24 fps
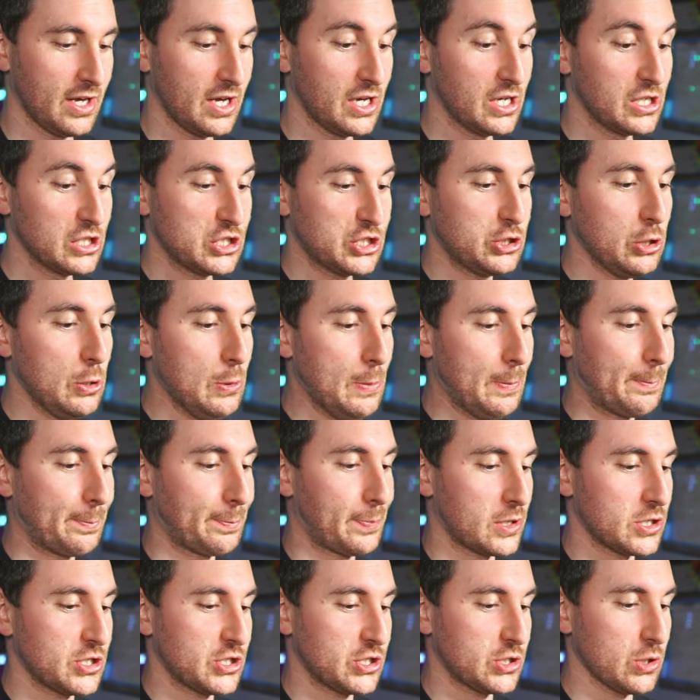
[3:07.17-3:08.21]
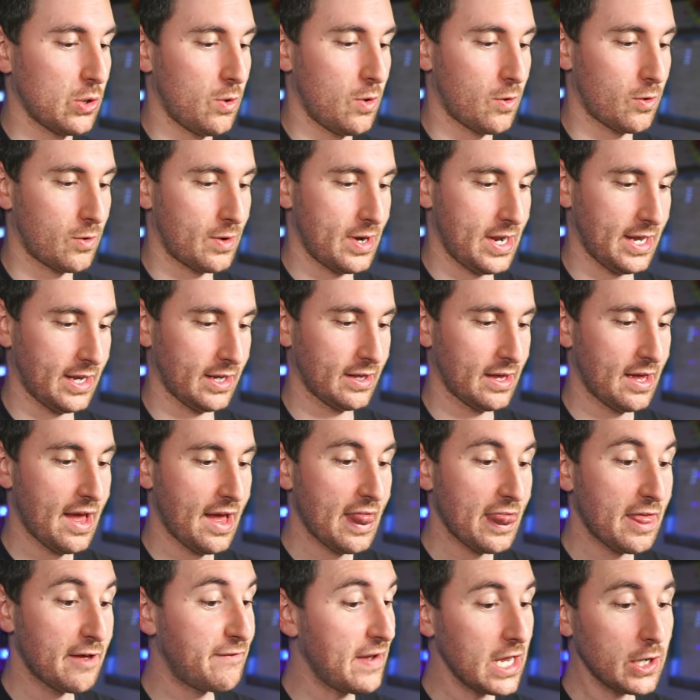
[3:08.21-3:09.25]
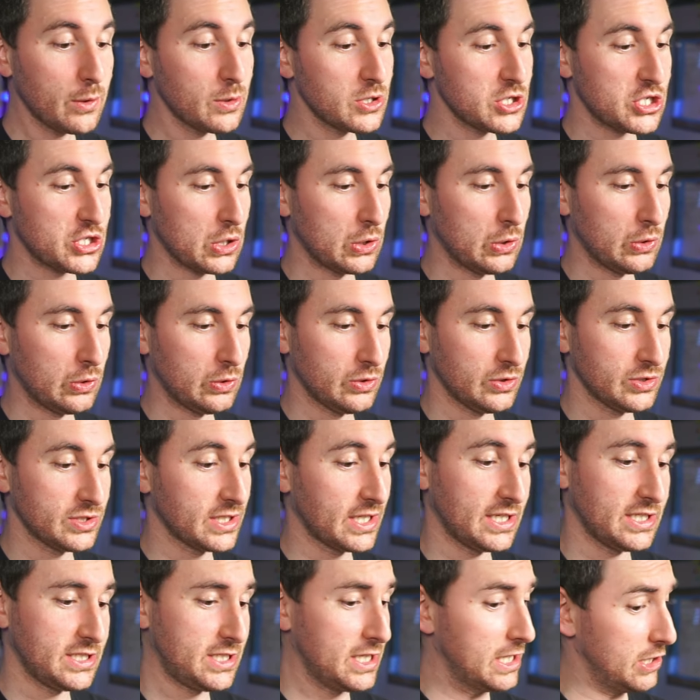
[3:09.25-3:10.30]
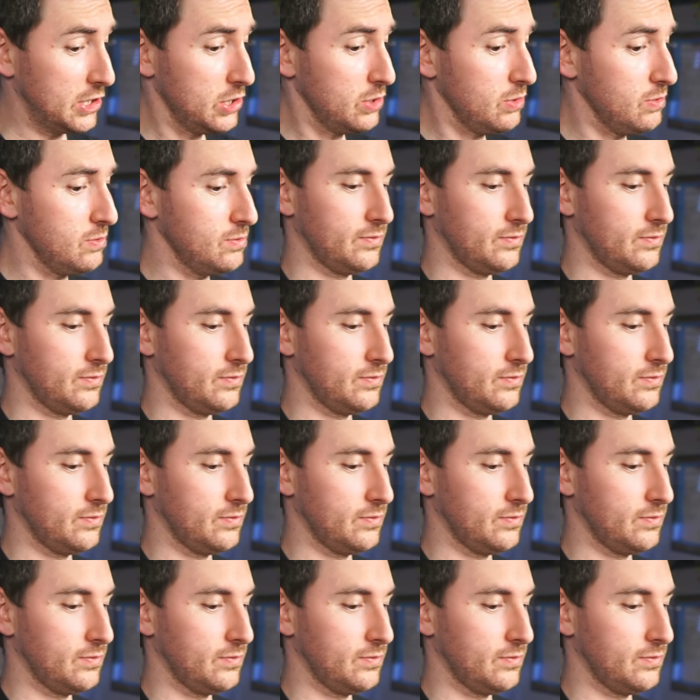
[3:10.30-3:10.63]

Super soaring. The vanquished souls continue